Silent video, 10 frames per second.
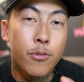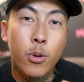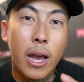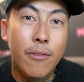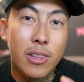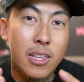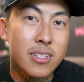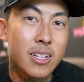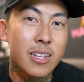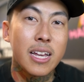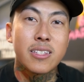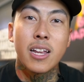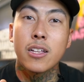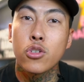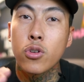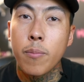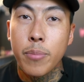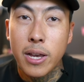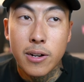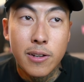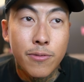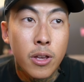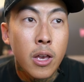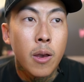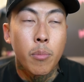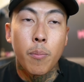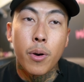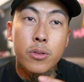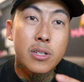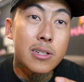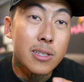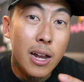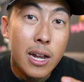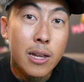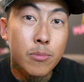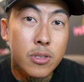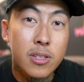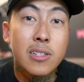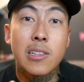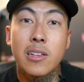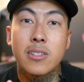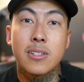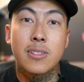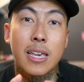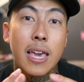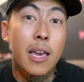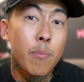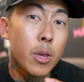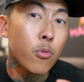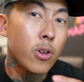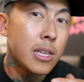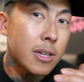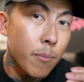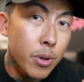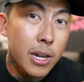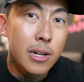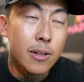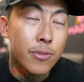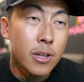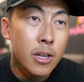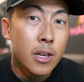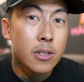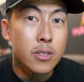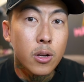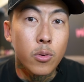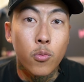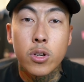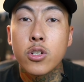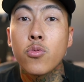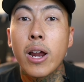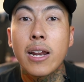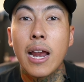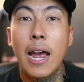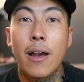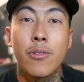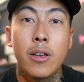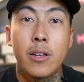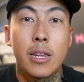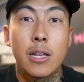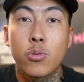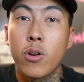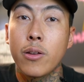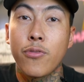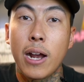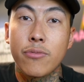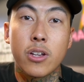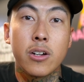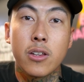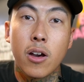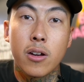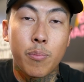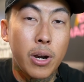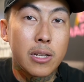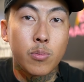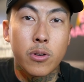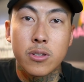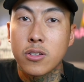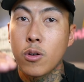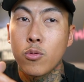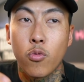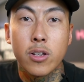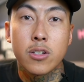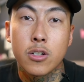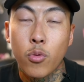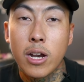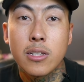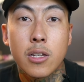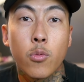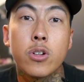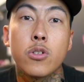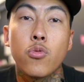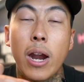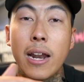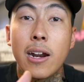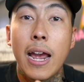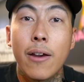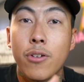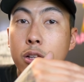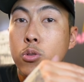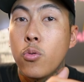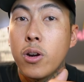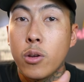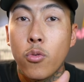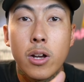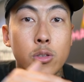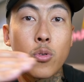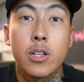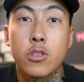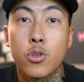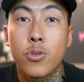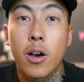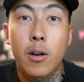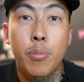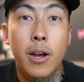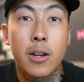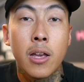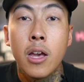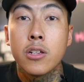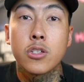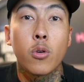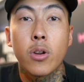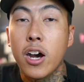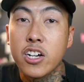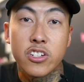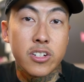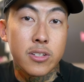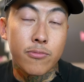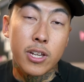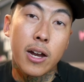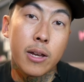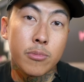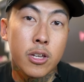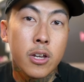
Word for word: you have a listing that's not too competitive, but most of the times these listings can be really competitive. So would you rather have that twenty-five, thirty dollar price point sold once or twice, or would you rather have a twenty-one, twenty-two dollar product sold hundreds of times?